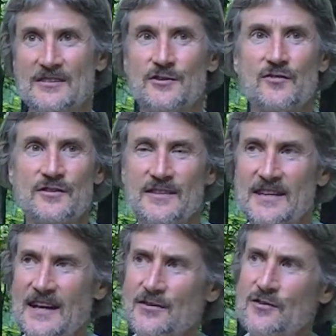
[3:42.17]
So there's this
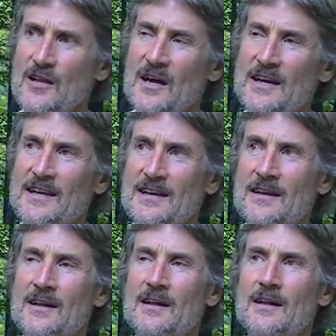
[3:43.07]
underlying
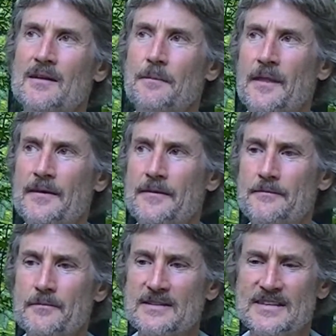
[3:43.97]

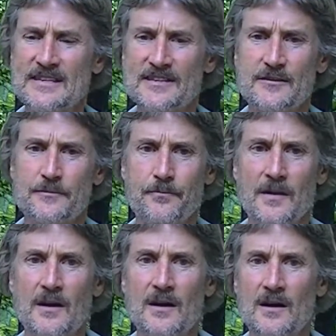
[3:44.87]
system
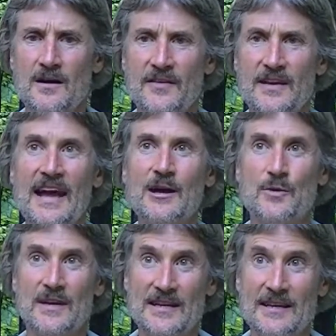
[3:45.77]
of
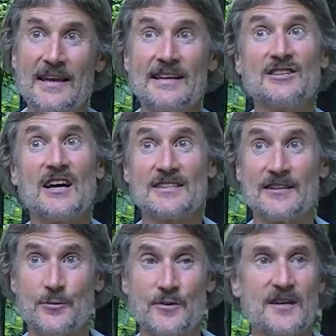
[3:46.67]
inequity and injustice
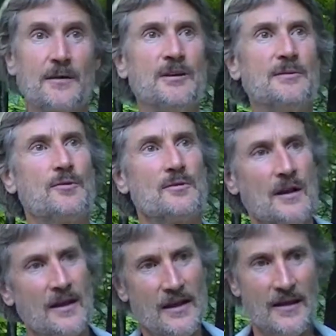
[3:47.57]
where some people
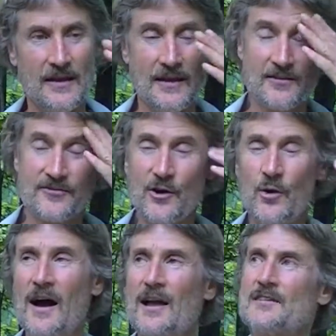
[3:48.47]
eat so
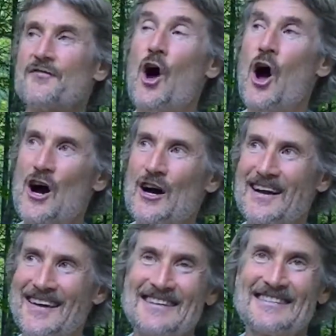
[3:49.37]
high off the hog,
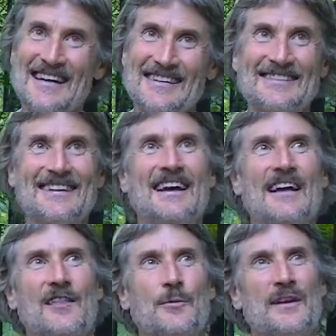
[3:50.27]
in a sense,
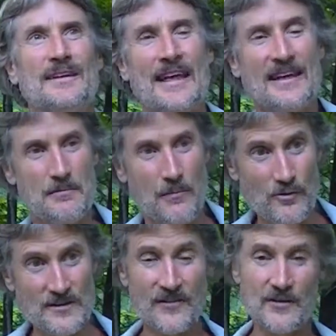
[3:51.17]
that we're taking most
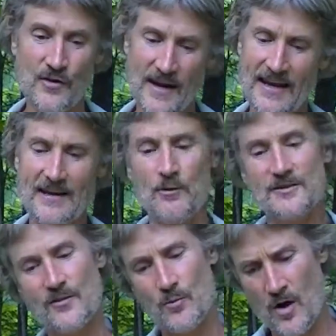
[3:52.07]
of the grain, most of
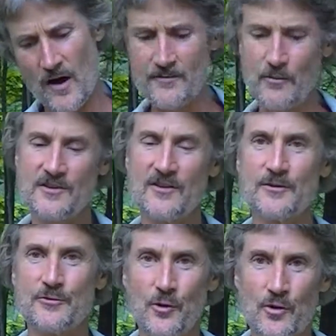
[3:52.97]
the water, most of the
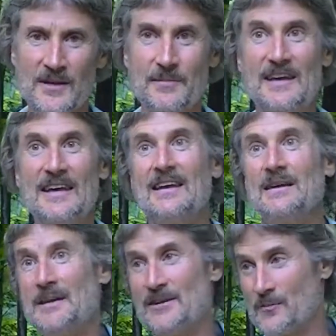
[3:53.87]
petroleum, and eating
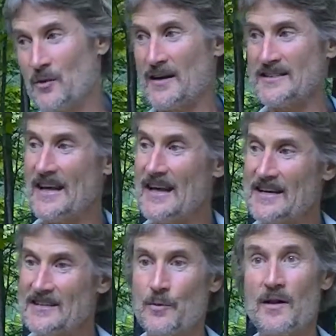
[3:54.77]
meat, dairy products, and
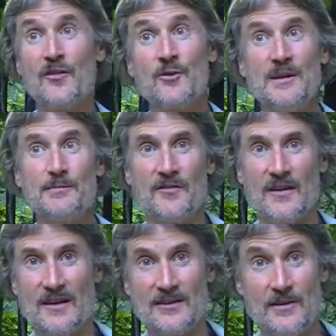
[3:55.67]
eggs, while other people in the
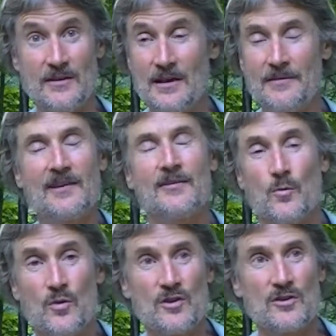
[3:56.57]
country, in the
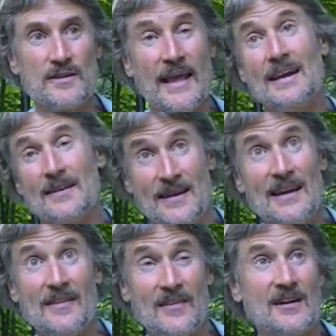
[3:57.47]
world, and in
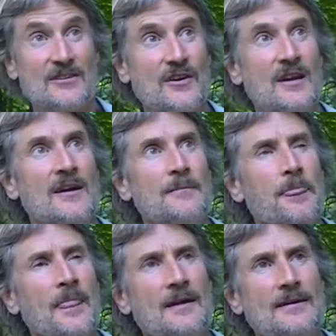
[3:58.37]
the country,
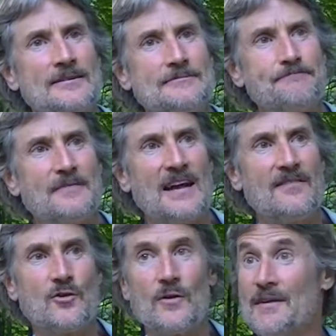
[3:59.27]

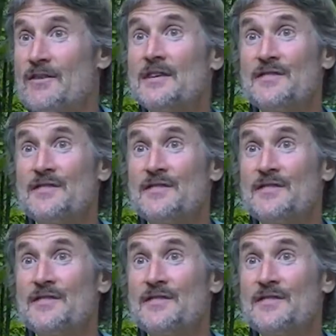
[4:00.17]
don't have enough to